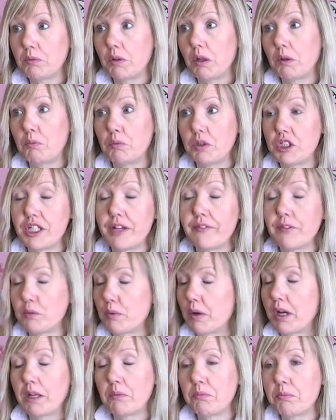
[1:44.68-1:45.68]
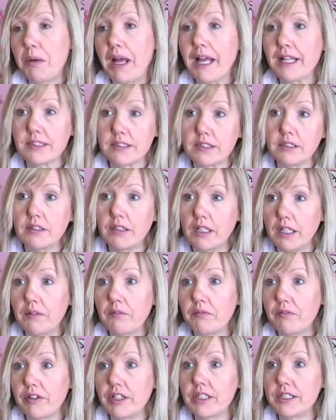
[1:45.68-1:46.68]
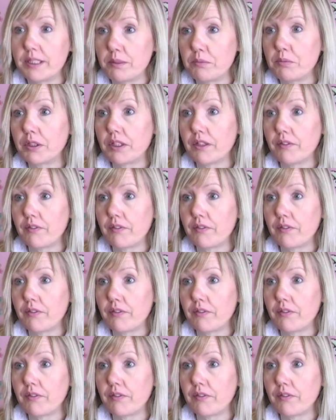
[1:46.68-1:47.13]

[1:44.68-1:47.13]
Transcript: whichever work pattern fits in with the